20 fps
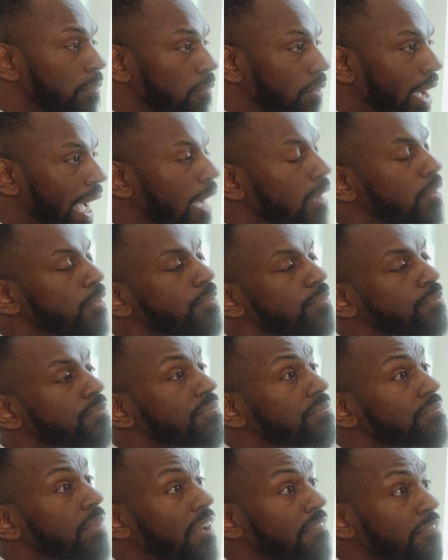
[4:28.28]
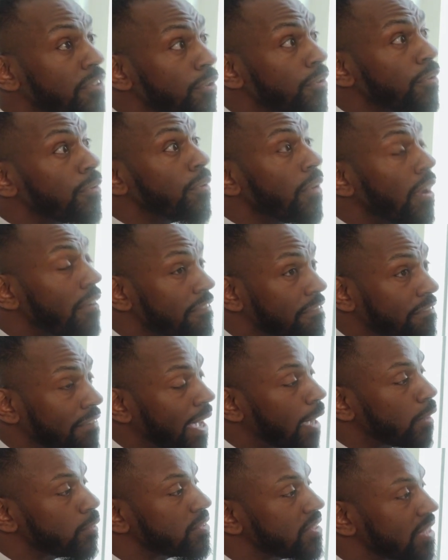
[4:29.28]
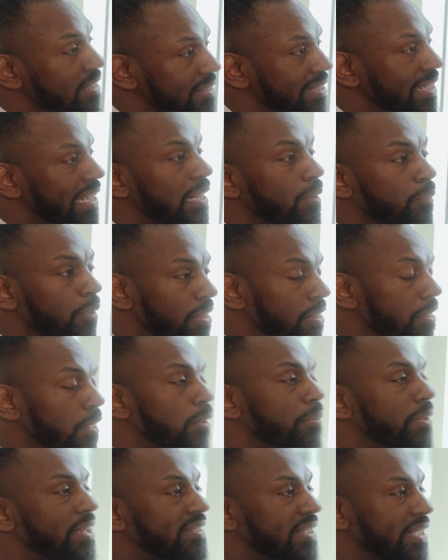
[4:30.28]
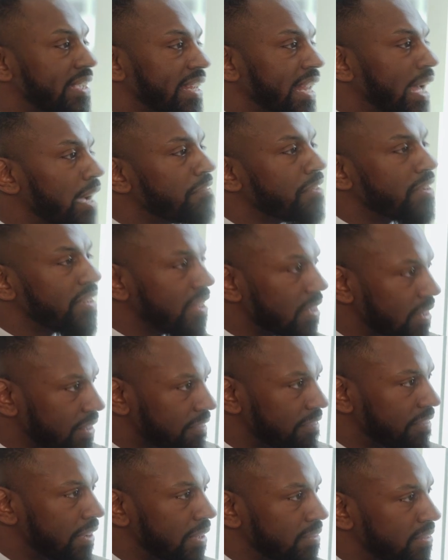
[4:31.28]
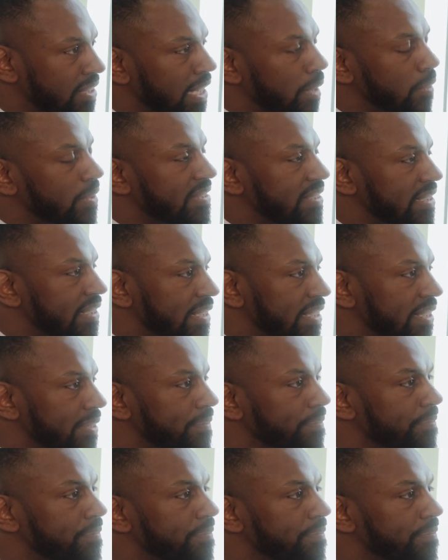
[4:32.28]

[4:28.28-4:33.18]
How have you found dealing with Thirlmere Deacon? How have you found dealing with TD?